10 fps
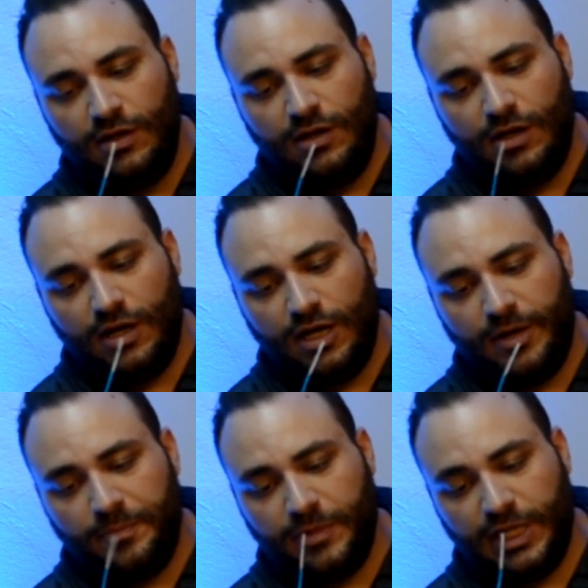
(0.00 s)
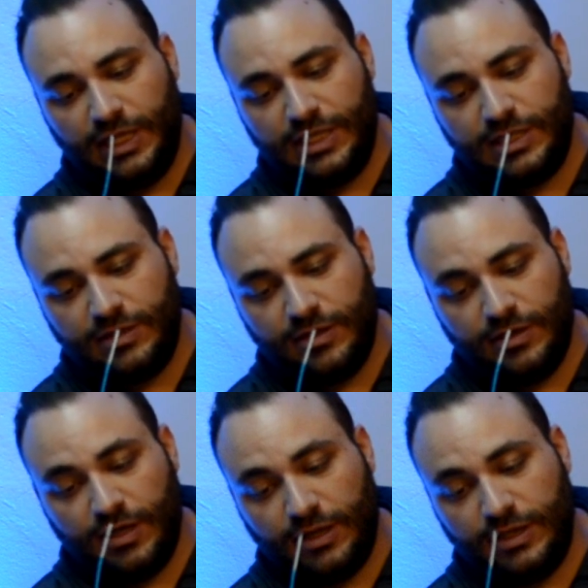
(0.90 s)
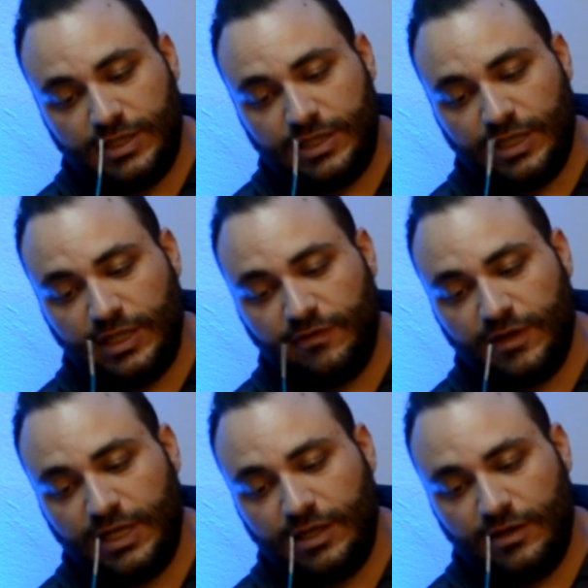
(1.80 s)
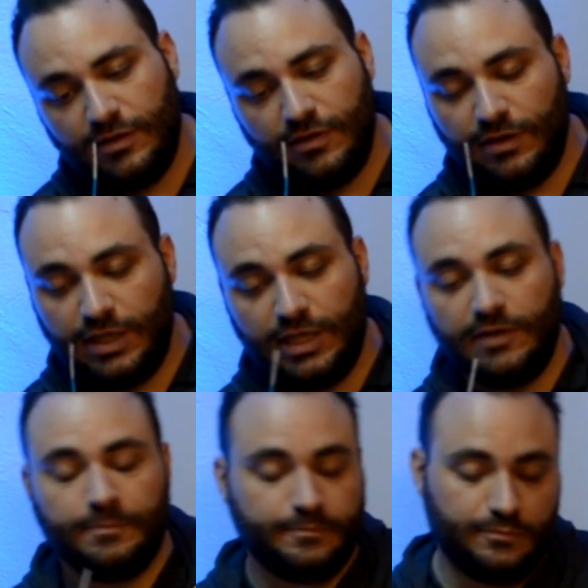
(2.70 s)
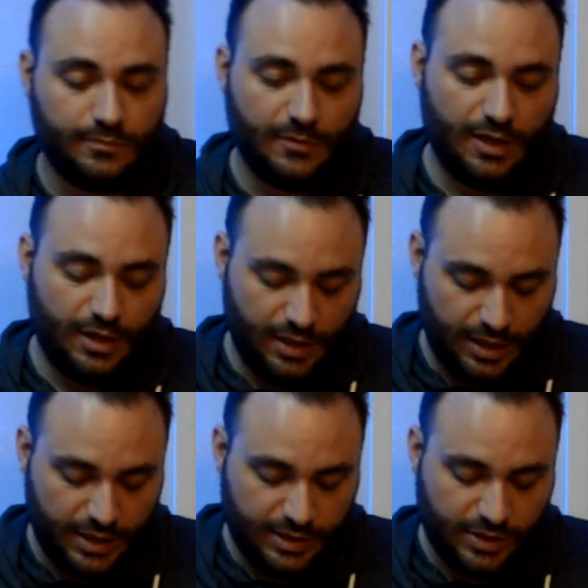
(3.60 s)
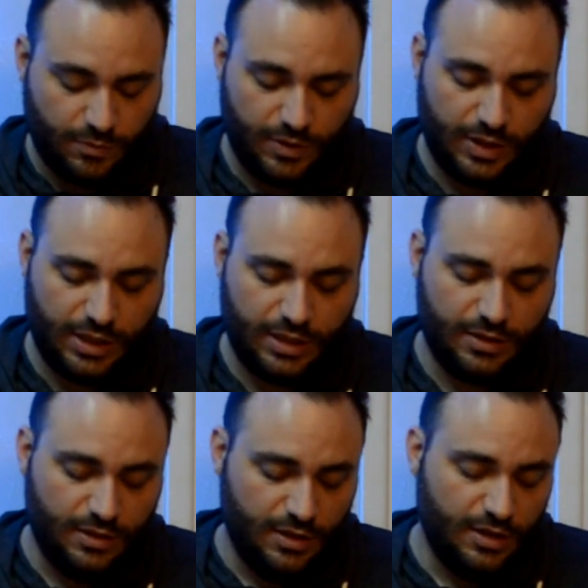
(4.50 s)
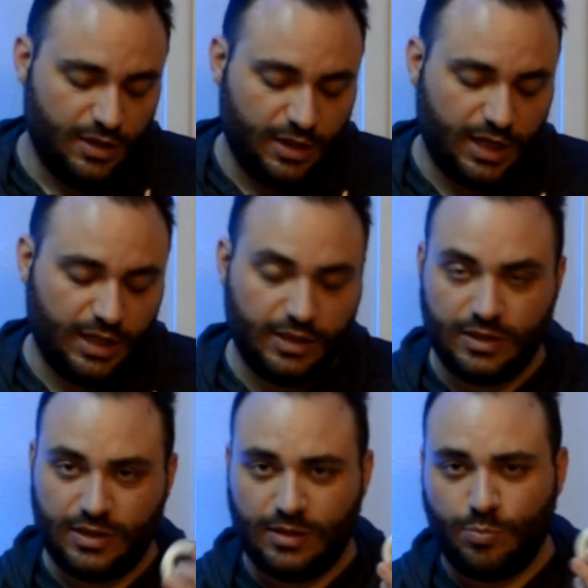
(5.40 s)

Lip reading: at least not this significantly as this one did. Again, this is a